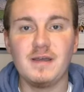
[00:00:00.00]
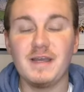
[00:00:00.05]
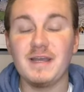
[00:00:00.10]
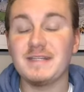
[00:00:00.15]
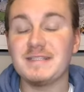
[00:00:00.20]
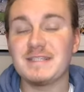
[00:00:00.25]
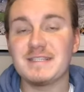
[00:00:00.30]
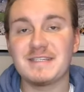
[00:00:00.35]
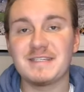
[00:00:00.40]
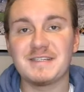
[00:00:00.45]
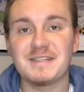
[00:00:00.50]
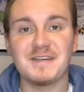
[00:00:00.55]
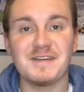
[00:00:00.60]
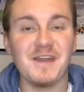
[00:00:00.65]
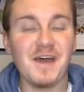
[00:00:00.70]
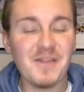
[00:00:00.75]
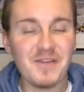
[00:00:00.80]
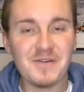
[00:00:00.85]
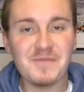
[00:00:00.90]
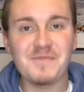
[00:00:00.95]
It's
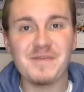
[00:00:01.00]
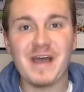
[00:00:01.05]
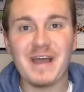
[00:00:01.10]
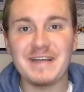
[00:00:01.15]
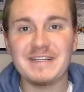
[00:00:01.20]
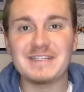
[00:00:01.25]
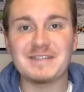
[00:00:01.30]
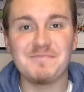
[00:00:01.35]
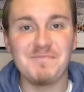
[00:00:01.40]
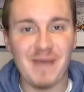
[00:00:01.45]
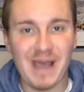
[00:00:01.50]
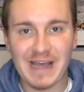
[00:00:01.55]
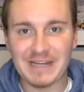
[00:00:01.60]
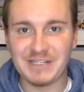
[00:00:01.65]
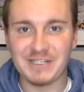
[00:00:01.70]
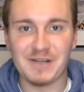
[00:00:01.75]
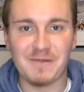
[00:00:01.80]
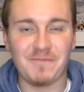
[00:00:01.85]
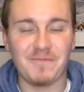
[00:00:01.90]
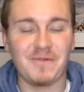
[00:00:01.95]
another nice
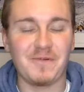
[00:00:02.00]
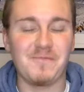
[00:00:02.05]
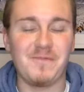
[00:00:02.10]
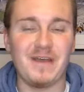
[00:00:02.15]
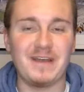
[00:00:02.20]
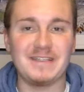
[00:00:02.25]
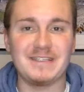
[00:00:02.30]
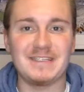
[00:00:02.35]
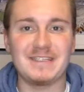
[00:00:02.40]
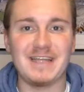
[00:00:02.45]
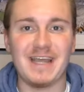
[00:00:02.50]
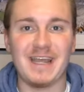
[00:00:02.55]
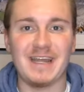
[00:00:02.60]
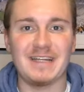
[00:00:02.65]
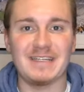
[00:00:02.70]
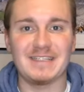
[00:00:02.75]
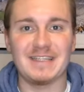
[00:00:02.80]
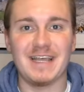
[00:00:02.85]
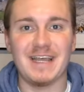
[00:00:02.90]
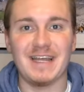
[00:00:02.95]
matchup for Penn
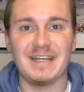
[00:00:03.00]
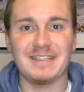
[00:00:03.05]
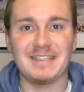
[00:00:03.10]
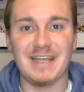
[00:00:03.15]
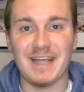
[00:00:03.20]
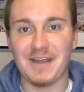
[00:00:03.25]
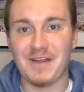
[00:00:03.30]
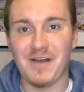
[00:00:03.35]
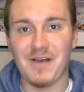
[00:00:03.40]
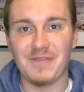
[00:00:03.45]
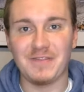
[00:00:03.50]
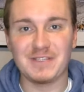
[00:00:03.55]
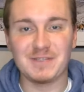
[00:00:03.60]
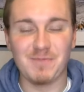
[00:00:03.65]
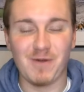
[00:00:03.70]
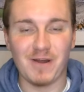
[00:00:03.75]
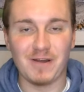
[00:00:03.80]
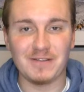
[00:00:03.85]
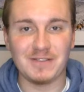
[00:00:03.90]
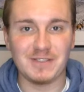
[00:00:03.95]
State as they take on the
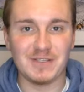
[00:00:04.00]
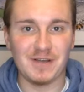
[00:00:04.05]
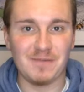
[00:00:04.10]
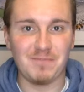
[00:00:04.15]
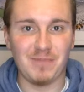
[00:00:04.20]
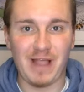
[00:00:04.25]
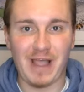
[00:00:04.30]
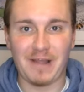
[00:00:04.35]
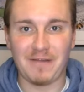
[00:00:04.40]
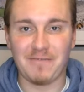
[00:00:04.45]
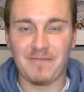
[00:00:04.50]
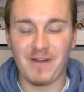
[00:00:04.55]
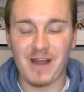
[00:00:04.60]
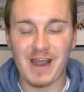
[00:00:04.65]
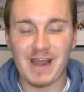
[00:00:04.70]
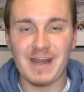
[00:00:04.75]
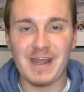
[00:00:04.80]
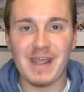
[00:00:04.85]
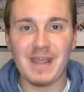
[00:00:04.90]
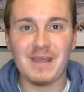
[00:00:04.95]
Spartans on Black
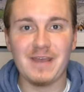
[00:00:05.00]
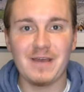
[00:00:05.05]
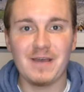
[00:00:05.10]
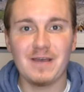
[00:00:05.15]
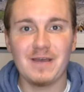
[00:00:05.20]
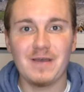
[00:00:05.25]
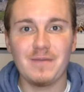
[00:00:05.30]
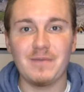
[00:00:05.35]
Friday